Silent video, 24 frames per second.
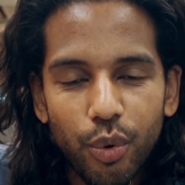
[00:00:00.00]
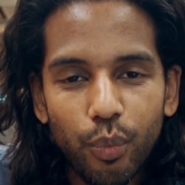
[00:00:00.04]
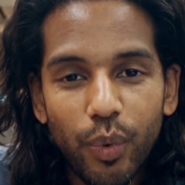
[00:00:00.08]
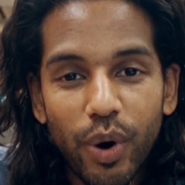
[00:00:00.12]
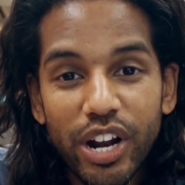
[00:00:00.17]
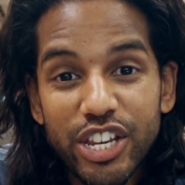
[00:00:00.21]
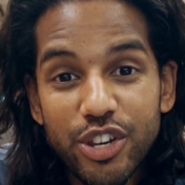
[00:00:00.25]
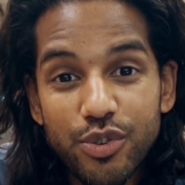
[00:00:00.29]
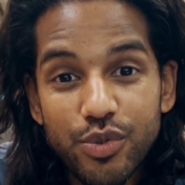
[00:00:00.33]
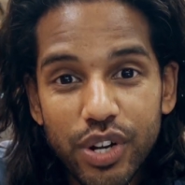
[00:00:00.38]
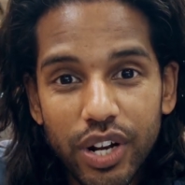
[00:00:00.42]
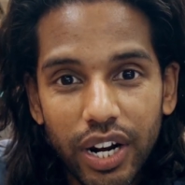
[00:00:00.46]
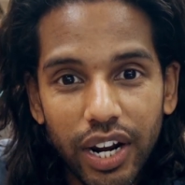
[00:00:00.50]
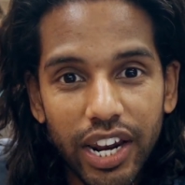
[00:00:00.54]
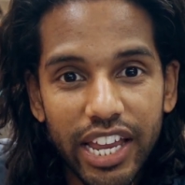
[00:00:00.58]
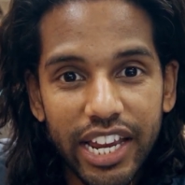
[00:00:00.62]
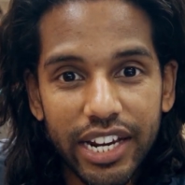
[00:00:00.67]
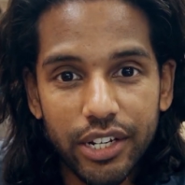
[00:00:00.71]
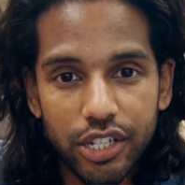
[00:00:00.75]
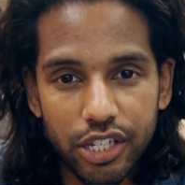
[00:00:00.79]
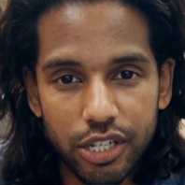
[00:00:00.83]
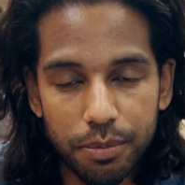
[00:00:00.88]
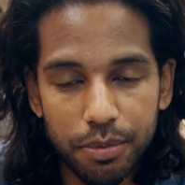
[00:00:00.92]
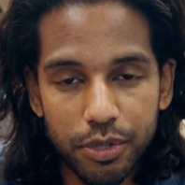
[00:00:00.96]
When you
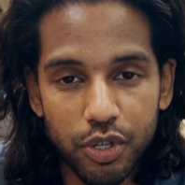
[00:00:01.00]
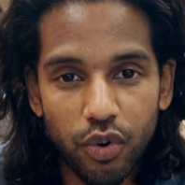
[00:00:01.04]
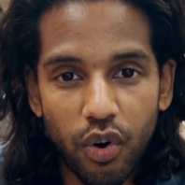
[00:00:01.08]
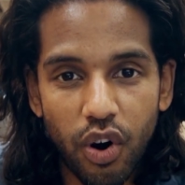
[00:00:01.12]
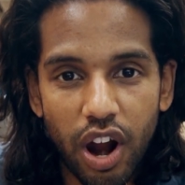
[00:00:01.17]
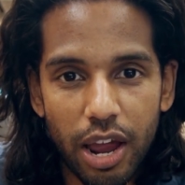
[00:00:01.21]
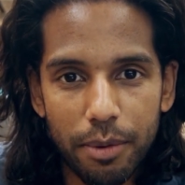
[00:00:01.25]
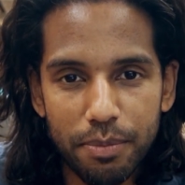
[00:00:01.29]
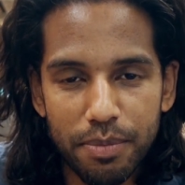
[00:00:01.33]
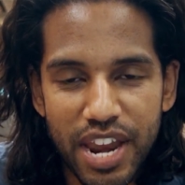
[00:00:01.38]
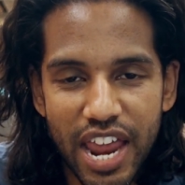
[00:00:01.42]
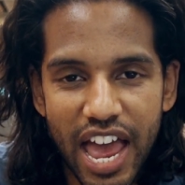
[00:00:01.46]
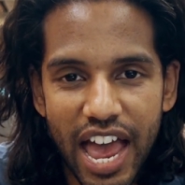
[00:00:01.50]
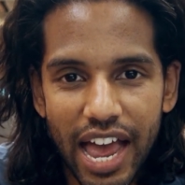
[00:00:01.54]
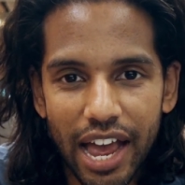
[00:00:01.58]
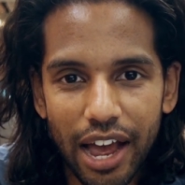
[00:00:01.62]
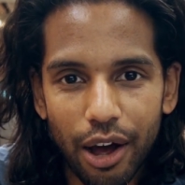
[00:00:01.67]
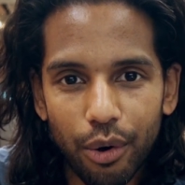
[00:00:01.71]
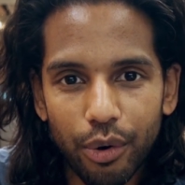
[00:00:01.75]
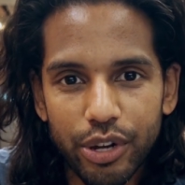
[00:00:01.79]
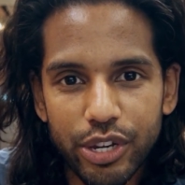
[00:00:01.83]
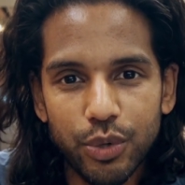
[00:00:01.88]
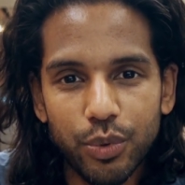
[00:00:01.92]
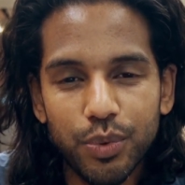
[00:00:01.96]
click subscribe
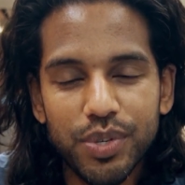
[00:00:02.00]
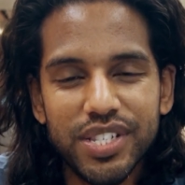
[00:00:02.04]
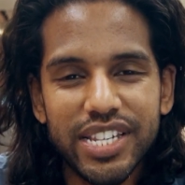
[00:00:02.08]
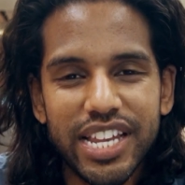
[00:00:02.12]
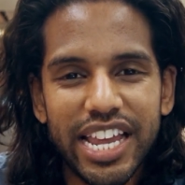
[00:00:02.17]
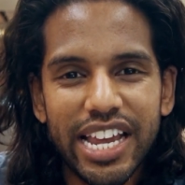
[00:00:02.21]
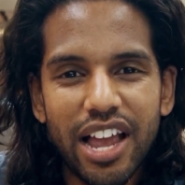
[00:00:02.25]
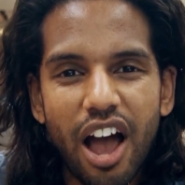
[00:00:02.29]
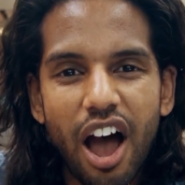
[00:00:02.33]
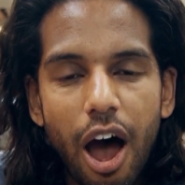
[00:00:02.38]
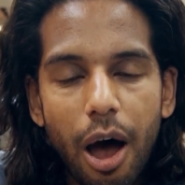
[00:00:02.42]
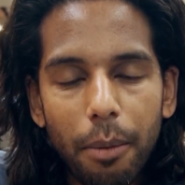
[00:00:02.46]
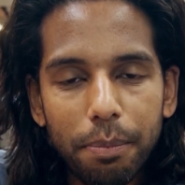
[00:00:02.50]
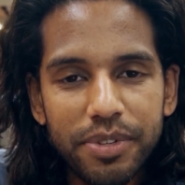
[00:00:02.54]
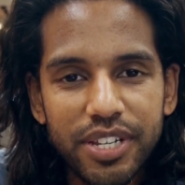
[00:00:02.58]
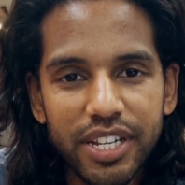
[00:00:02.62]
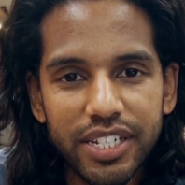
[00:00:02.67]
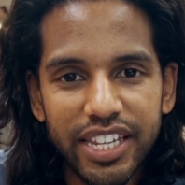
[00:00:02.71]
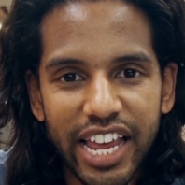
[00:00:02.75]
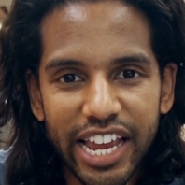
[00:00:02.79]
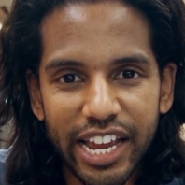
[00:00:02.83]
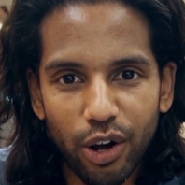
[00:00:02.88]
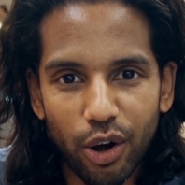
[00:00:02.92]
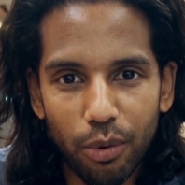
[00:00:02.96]
now, you'll stay up to
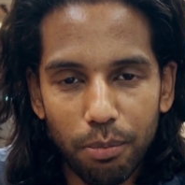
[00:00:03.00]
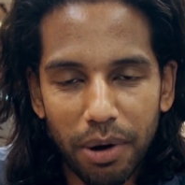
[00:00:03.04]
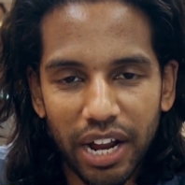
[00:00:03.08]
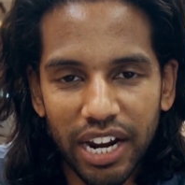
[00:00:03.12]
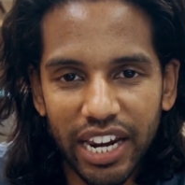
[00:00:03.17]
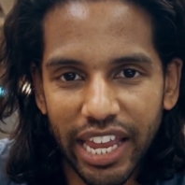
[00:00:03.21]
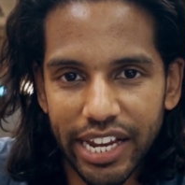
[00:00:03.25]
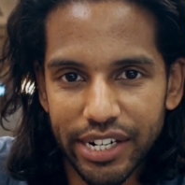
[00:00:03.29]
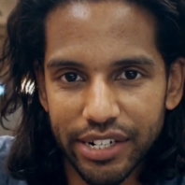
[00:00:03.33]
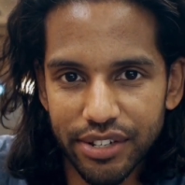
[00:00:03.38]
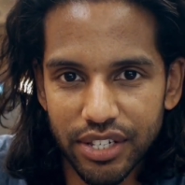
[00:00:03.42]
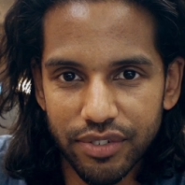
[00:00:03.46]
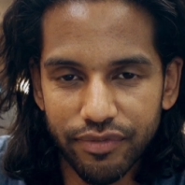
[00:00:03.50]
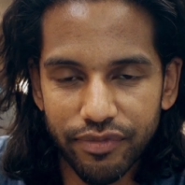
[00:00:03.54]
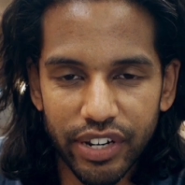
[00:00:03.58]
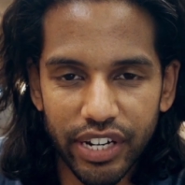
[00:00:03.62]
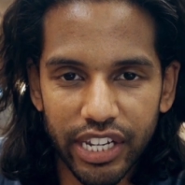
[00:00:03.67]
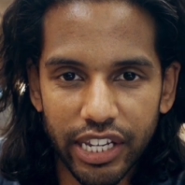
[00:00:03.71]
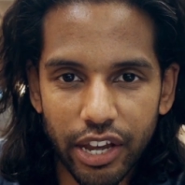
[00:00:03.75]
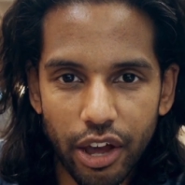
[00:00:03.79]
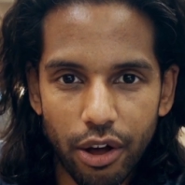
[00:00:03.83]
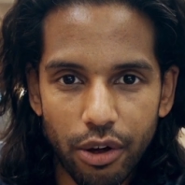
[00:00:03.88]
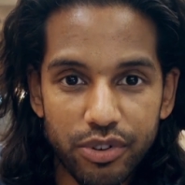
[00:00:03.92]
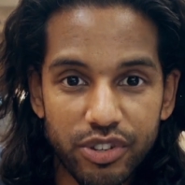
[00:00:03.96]
date on my latest
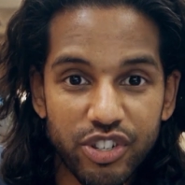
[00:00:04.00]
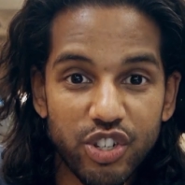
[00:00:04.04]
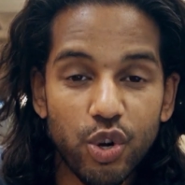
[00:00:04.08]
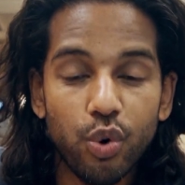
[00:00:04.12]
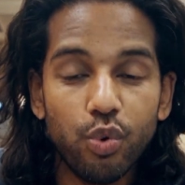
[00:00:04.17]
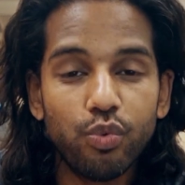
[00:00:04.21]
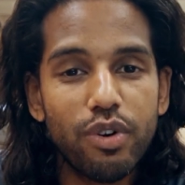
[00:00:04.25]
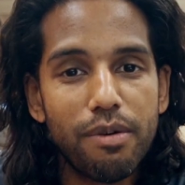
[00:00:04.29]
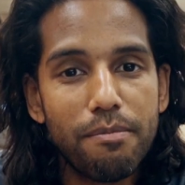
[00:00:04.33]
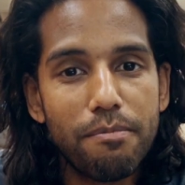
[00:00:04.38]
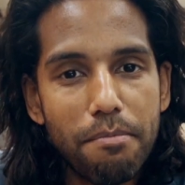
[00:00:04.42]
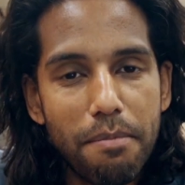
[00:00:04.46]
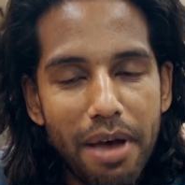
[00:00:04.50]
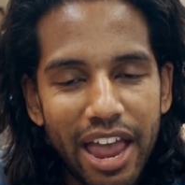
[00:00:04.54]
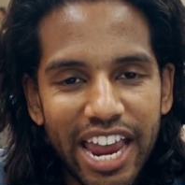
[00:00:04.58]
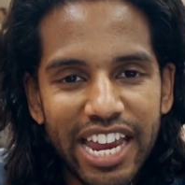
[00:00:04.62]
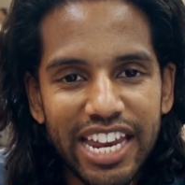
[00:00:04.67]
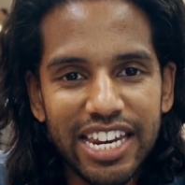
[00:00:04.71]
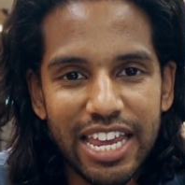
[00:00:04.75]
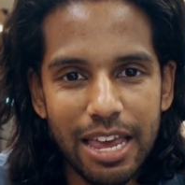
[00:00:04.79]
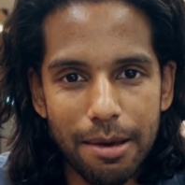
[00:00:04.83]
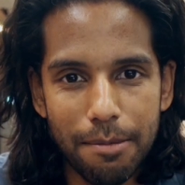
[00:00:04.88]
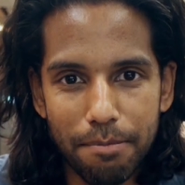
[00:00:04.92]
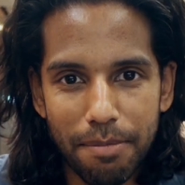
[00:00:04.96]
videos, you'll
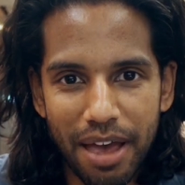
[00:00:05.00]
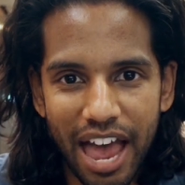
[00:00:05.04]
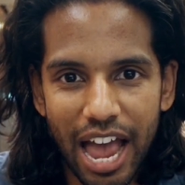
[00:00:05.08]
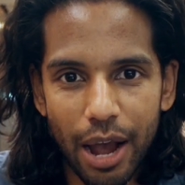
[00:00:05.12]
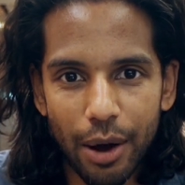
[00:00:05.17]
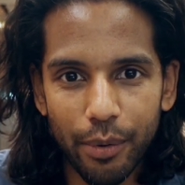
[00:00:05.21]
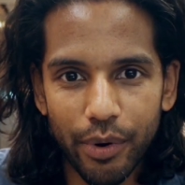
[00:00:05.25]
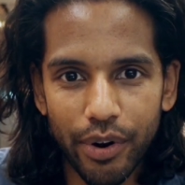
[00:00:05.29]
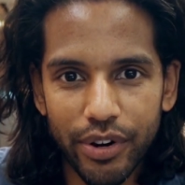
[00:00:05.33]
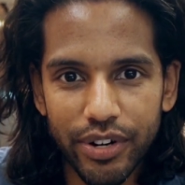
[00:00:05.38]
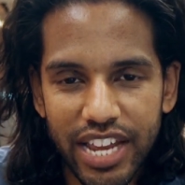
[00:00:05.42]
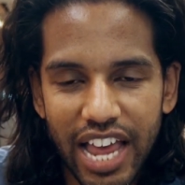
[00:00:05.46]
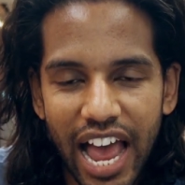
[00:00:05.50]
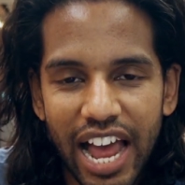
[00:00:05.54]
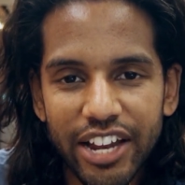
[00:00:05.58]
remain empowered,